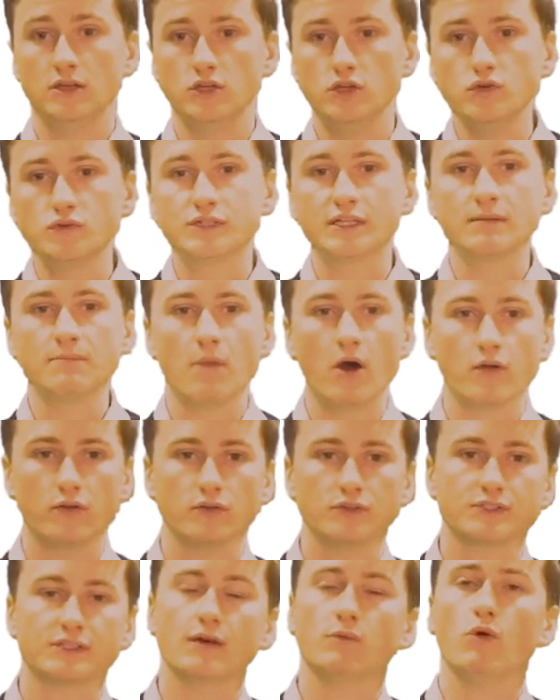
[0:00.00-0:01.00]
using
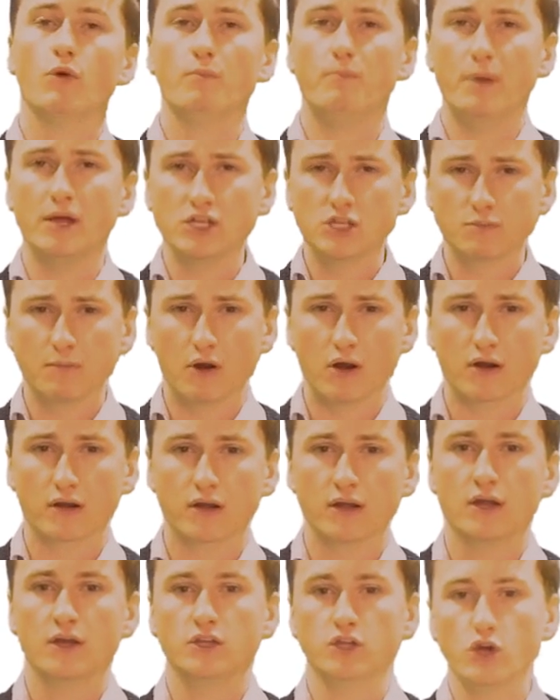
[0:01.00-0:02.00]
models that will benchmark
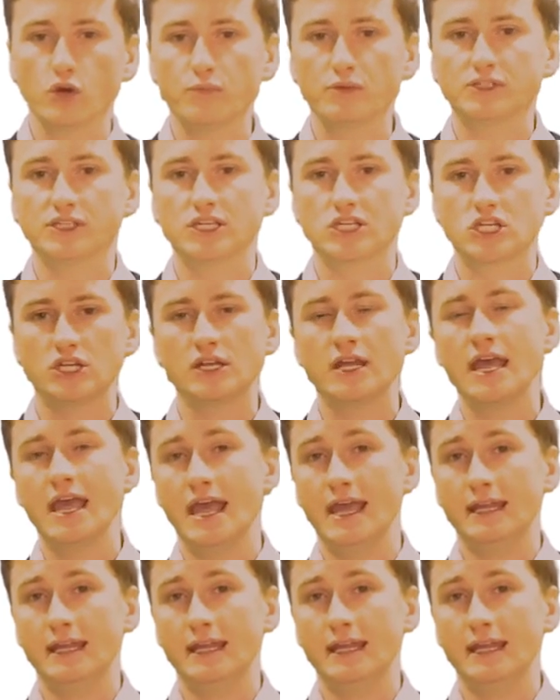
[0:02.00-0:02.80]
your position